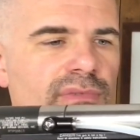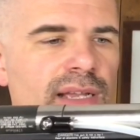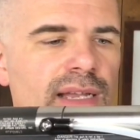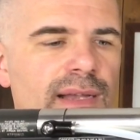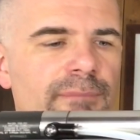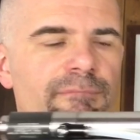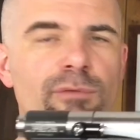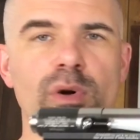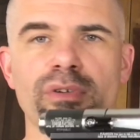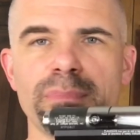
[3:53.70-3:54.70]

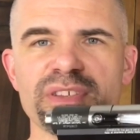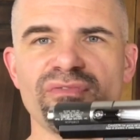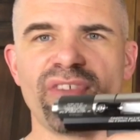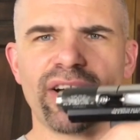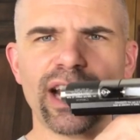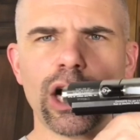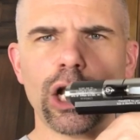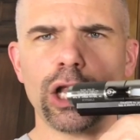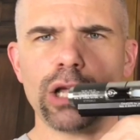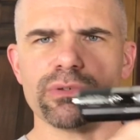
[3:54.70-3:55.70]
foregrip is very
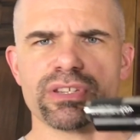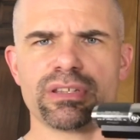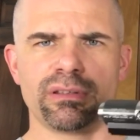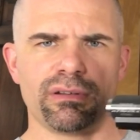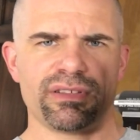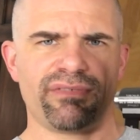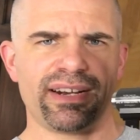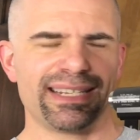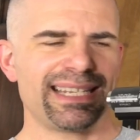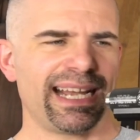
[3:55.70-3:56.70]
close. It's
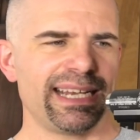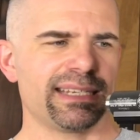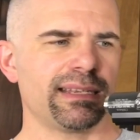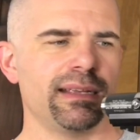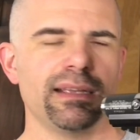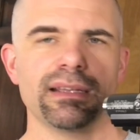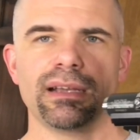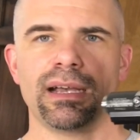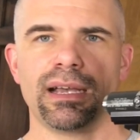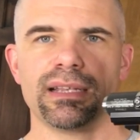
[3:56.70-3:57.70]
very tight
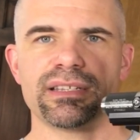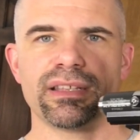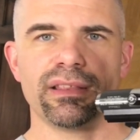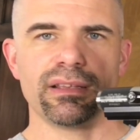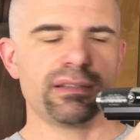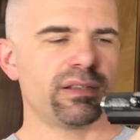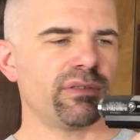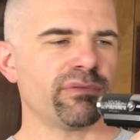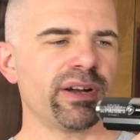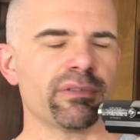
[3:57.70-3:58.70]
to
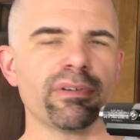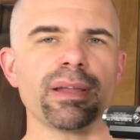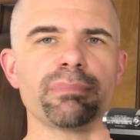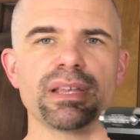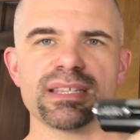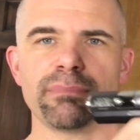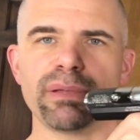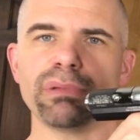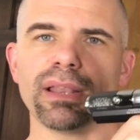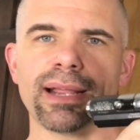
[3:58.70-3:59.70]
the rear grip. Some
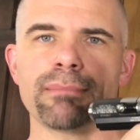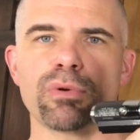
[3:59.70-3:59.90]
people like a